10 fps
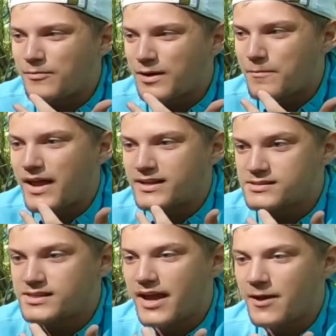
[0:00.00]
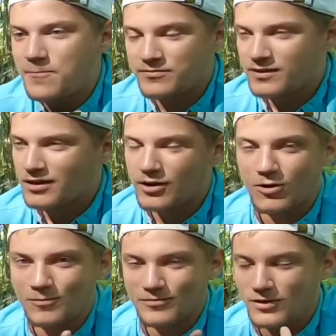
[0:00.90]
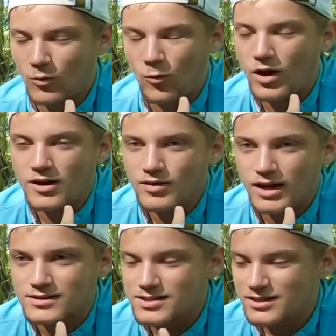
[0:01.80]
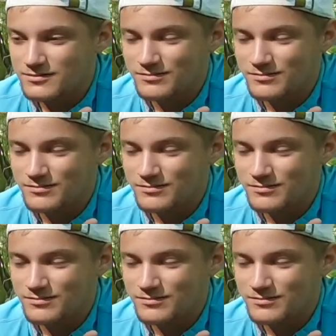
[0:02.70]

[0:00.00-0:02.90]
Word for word: But man, say, you're one of us,